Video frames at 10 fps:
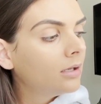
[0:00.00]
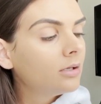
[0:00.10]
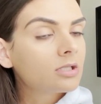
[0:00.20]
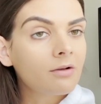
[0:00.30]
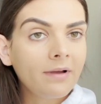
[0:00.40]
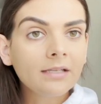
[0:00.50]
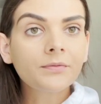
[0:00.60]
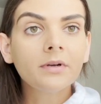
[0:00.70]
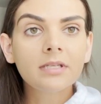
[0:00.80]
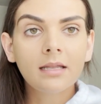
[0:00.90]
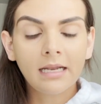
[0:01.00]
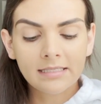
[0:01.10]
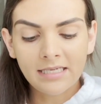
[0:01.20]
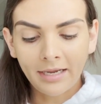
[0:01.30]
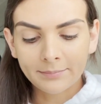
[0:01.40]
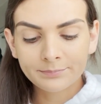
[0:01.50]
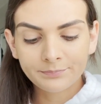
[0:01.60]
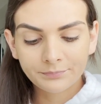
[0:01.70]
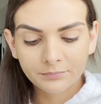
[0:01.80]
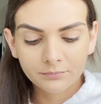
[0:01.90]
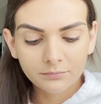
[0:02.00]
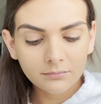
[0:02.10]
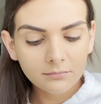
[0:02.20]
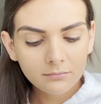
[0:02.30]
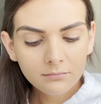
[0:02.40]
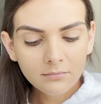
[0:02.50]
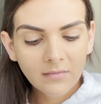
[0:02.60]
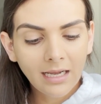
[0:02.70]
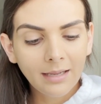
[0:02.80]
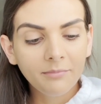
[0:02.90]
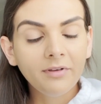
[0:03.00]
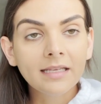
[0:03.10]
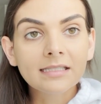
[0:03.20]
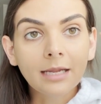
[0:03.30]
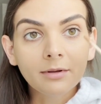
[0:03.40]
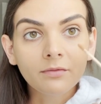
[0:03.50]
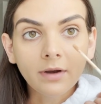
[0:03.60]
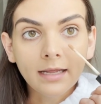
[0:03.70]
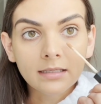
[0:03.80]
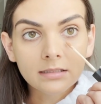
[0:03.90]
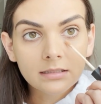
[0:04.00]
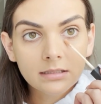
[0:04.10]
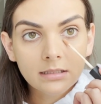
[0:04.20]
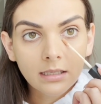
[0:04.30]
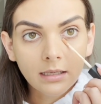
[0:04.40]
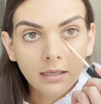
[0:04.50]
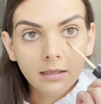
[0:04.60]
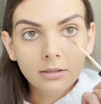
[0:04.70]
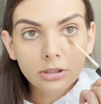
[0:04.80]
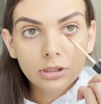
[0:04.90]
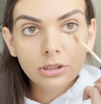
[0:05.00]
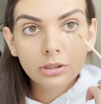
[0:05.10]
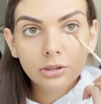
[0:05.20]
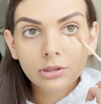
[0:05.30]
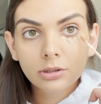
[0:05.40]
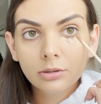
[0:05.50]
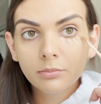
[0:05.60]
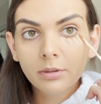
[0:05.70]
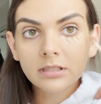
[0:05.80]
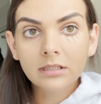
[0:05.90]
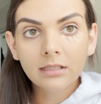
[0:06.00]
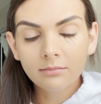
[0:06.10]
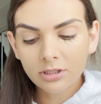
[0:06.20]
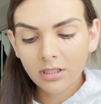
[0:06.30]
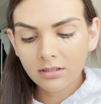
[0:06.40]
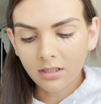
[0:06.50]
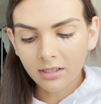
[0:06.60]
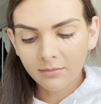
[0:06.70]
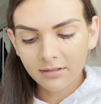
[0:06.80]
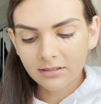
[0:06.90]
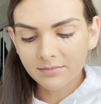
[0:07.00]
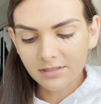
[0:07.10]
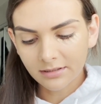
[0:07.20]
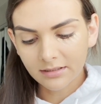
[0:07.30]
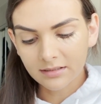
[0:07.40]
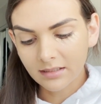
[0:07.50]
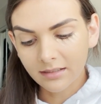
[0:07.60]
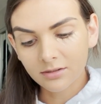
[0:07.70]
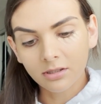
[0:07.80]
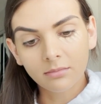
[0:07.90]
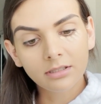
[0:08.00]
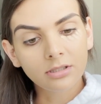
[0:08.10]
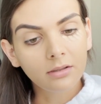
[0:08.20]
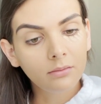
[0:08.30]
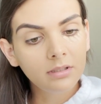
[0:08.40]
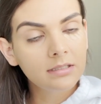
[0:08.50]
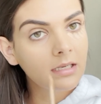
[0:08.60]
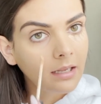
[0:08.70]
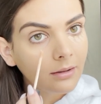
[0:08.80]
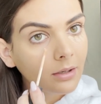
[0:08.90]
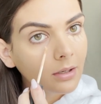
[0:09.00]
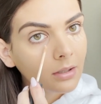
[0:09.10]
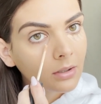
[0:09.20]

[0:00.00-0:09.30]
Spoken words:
So fast forward to the next day. I'm FaceTiming friends, and basically I'm just like talking about some serious things. So I'm like trying to hold it together.